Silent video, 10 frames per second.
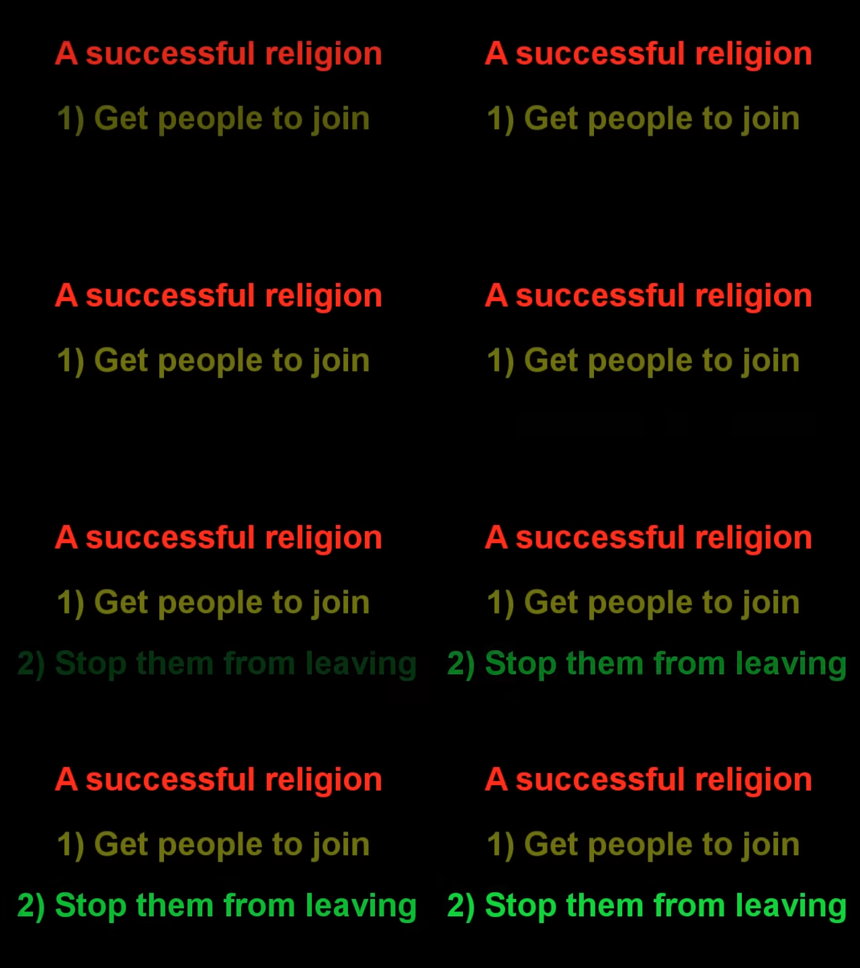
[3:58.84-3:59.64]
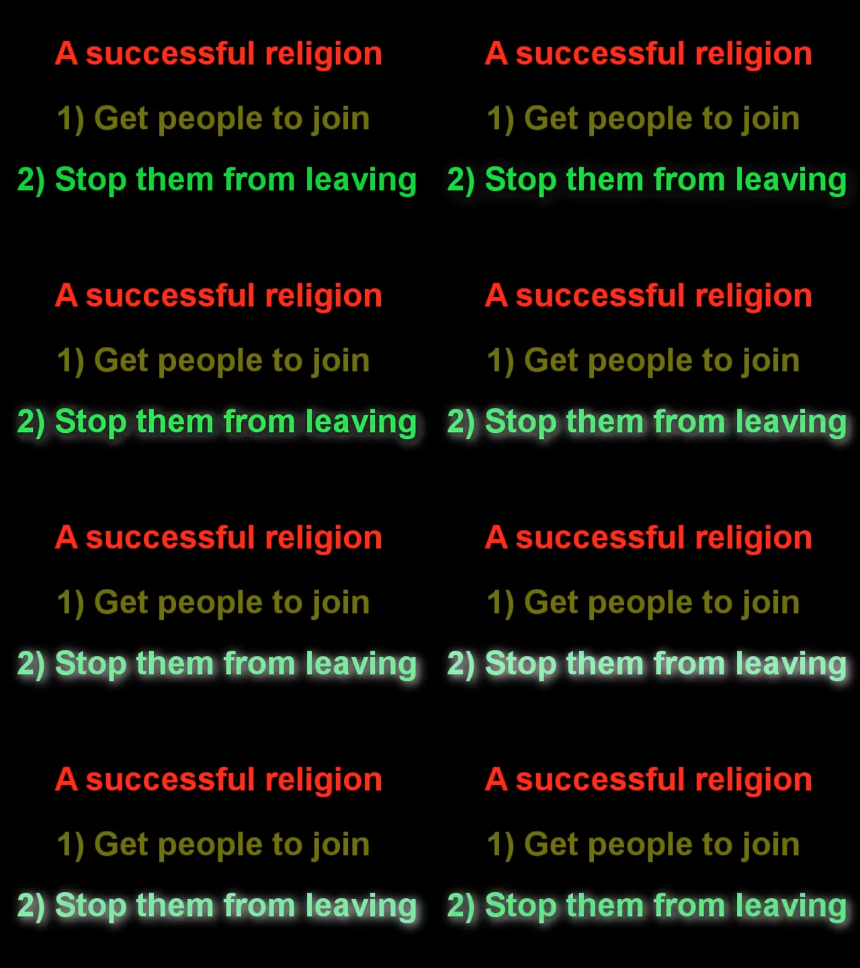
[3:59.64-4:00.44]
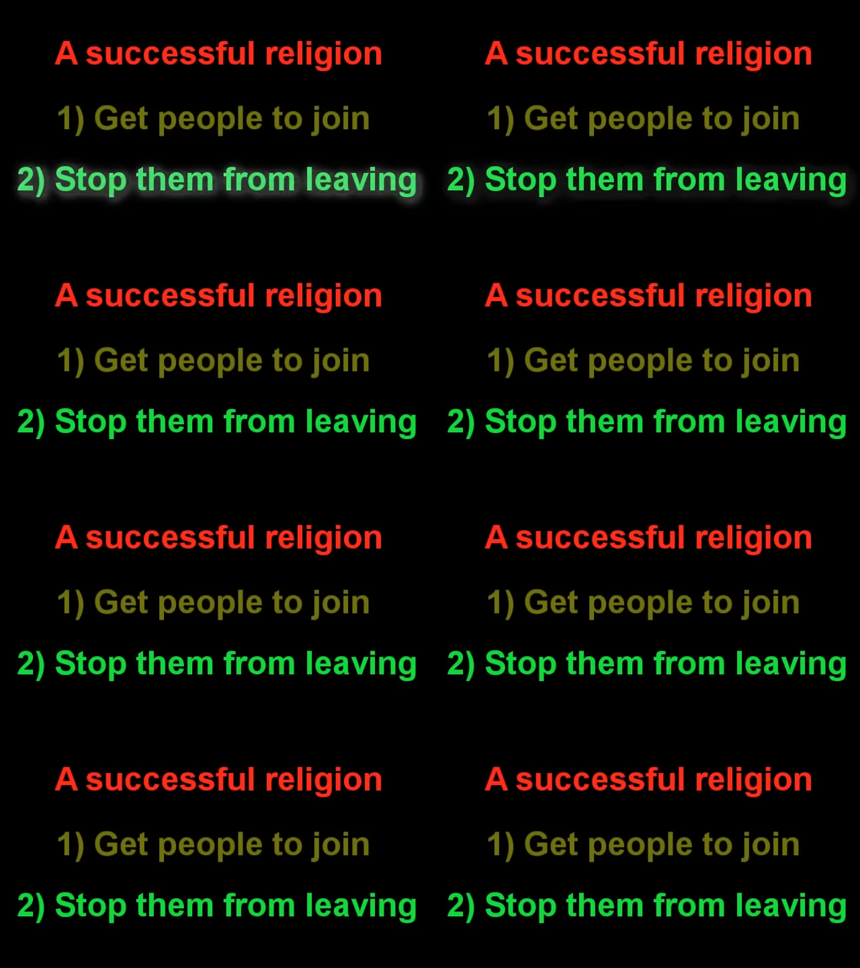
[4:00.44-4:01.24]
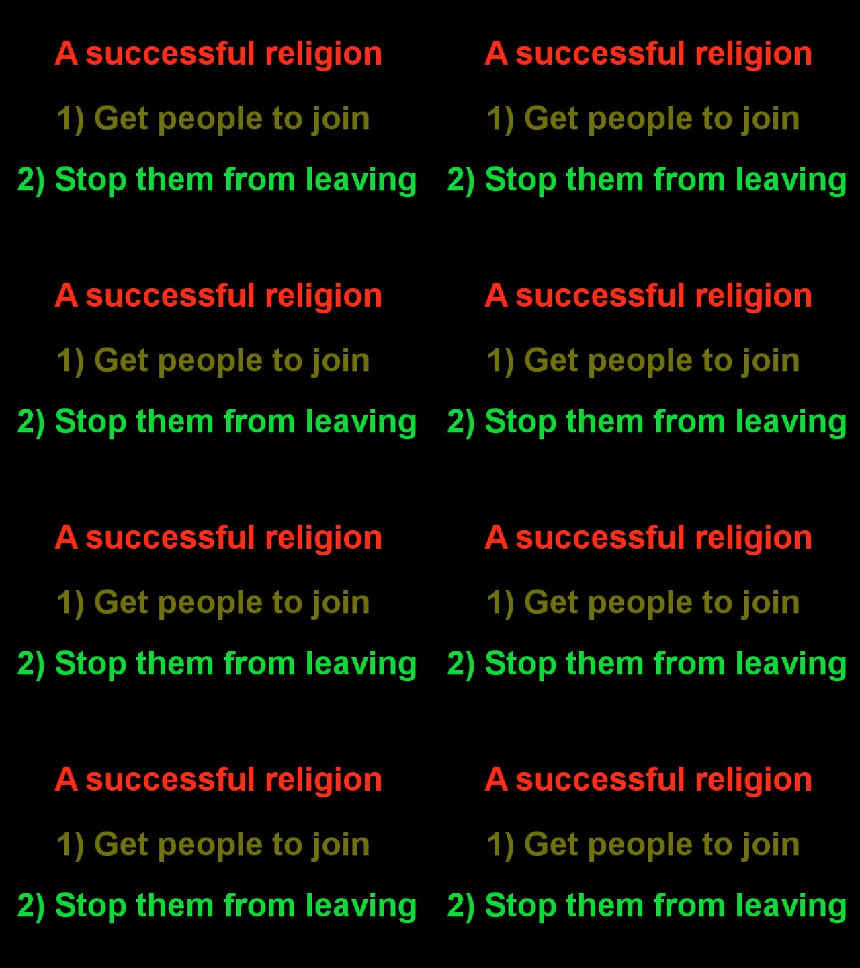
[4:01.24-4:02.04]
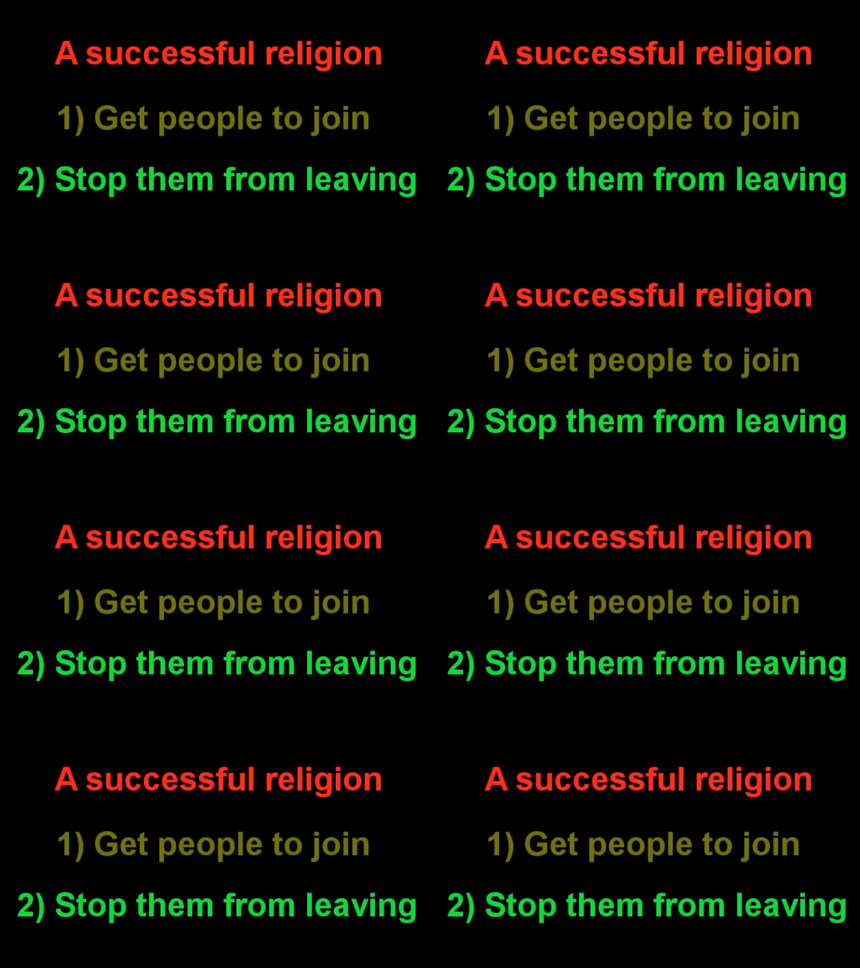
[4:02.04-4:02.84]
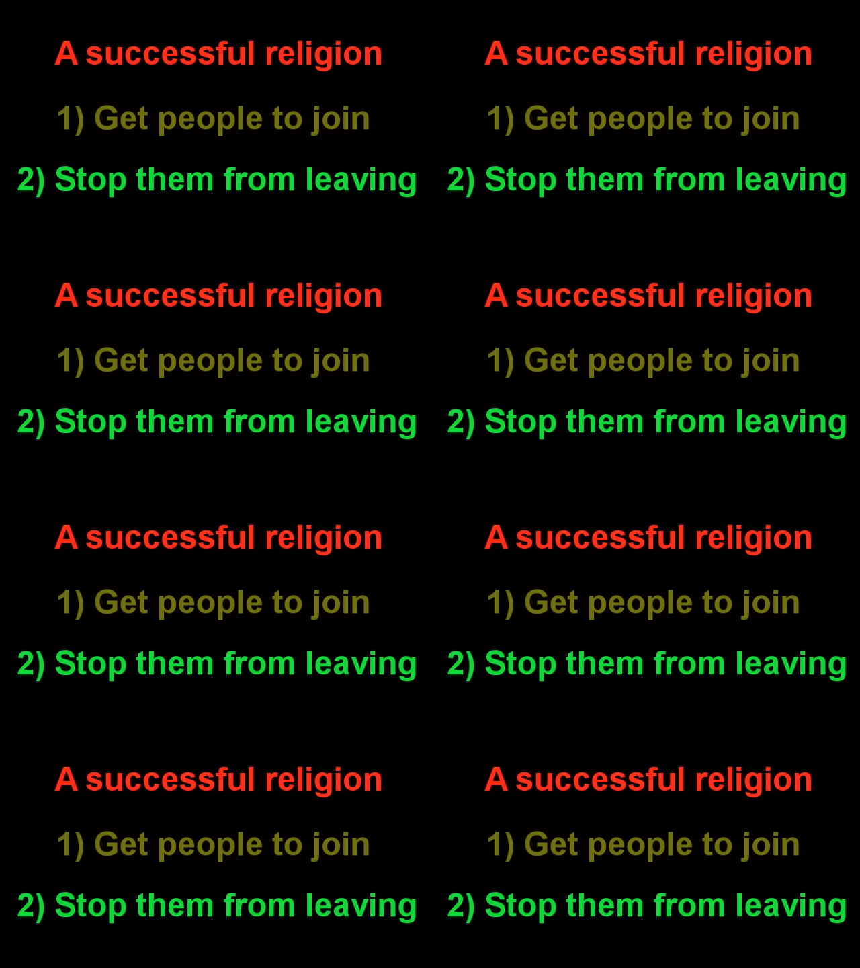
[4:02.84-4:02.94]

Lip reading: Nobody's mouth can be seen.